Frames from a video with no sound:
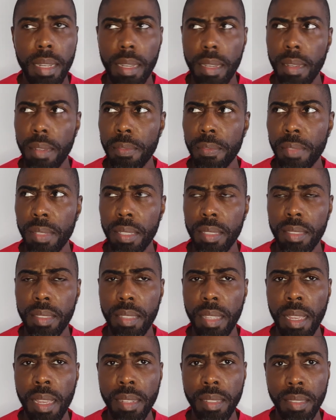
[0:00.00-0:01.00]
I think it
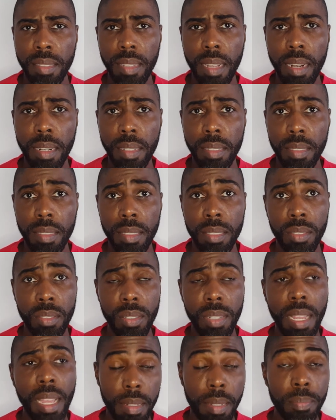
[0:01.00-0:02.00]
has started in July.